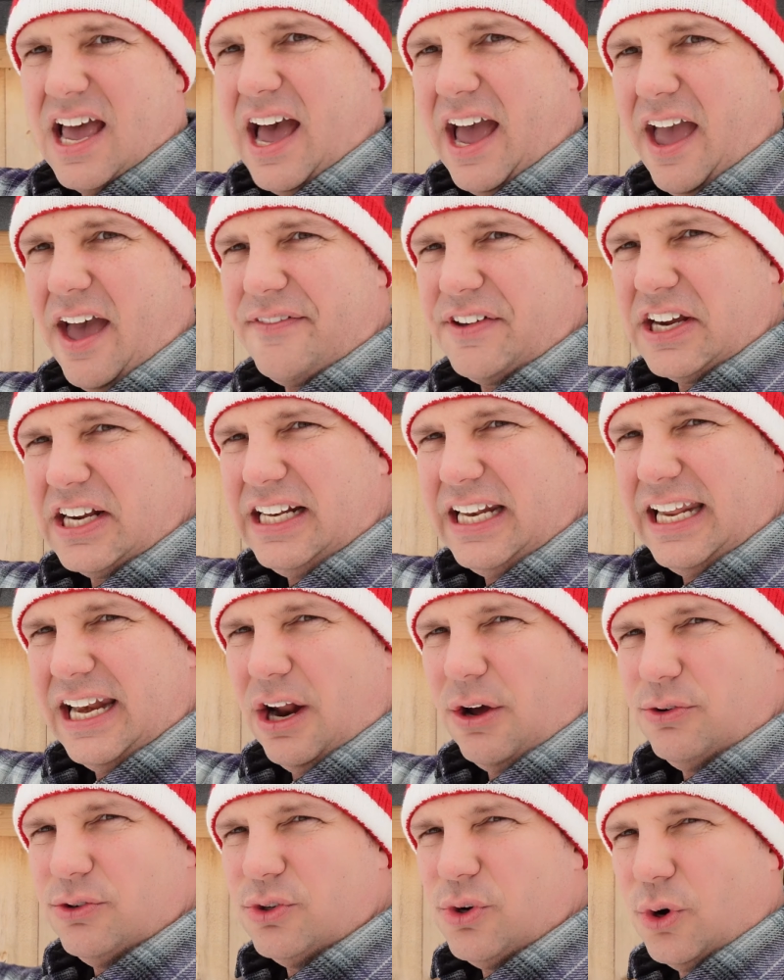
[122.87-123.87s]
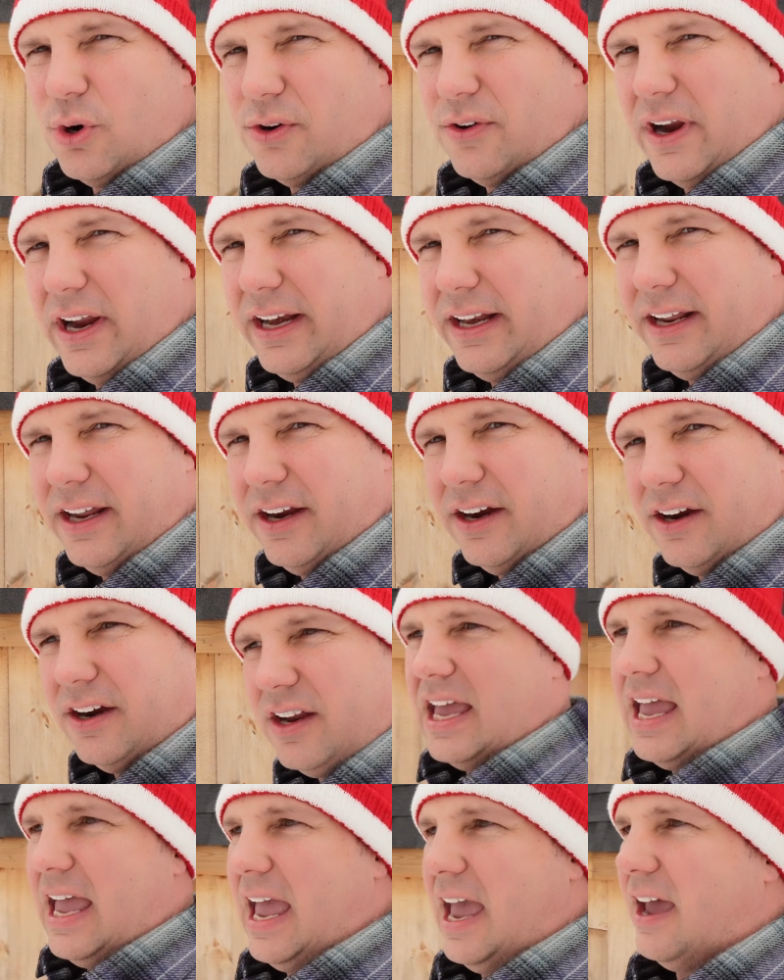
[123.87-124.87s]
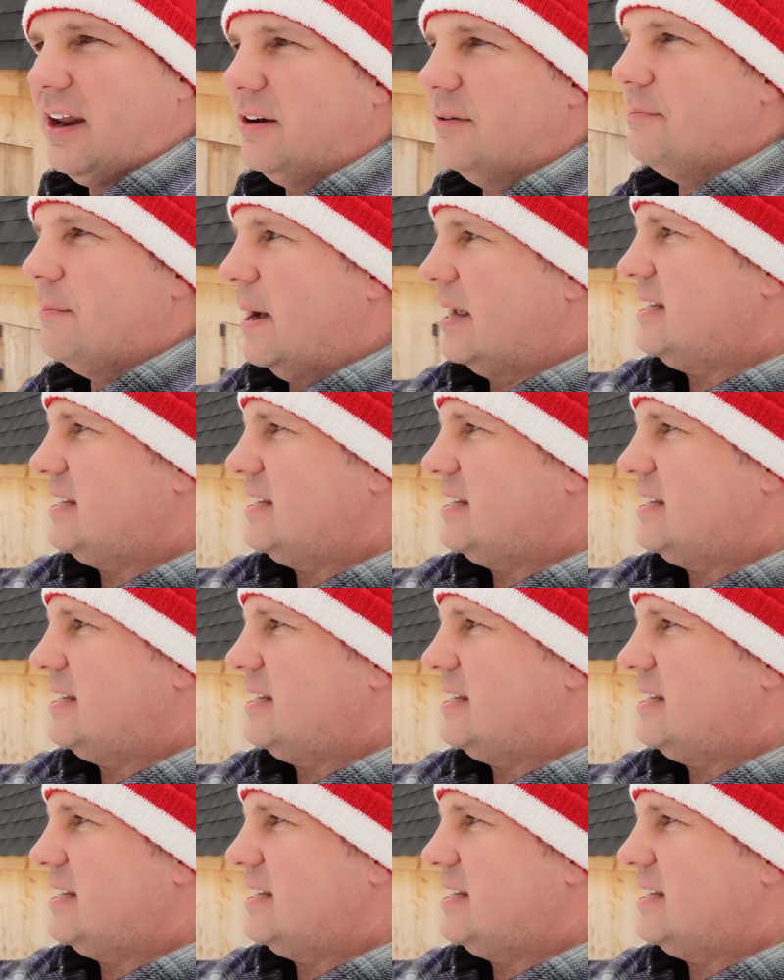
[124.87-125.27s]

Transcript: I have a clean out door right here. And my